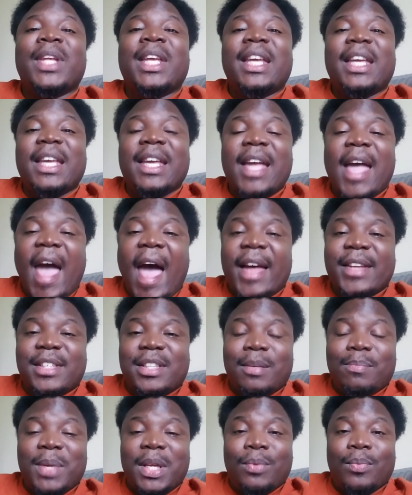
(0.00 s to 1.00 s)
He has
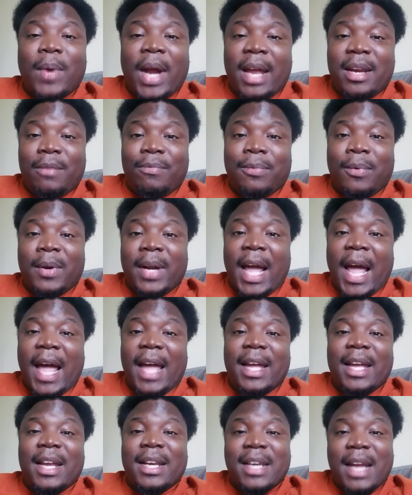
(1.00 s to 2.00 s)
to be ready for
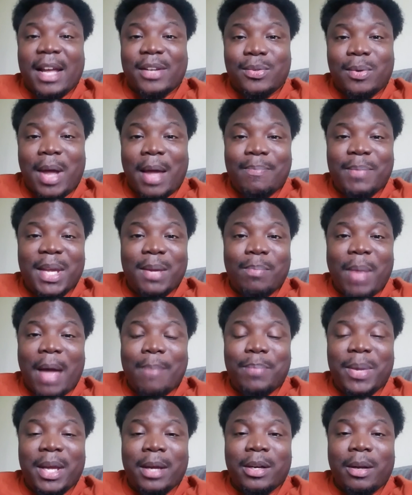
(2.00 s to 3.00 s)
that, and that's what I mean by
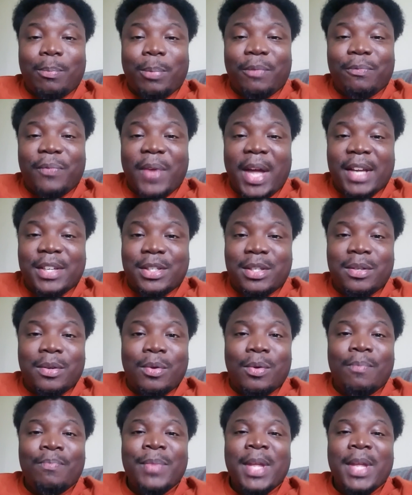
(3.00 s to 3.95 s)
being a professional.